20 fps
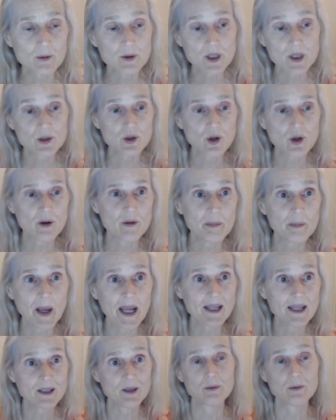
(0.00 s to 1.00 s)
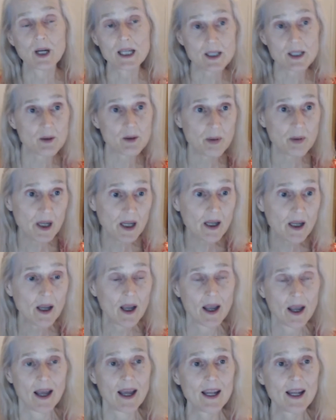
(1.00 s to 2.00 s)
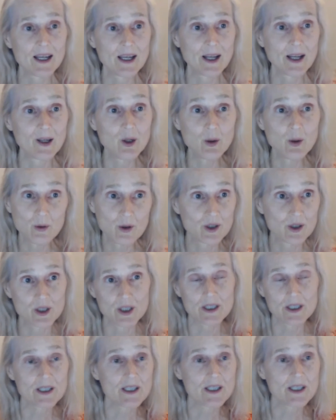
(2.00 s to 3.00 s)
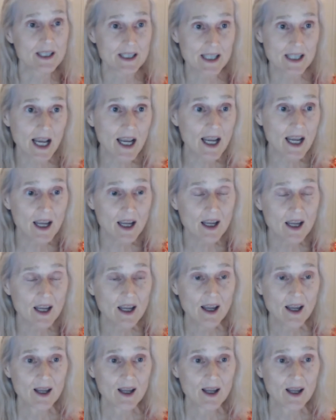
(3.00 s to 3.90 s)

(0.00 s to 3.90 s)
was a sort of patent recipe and you could just say,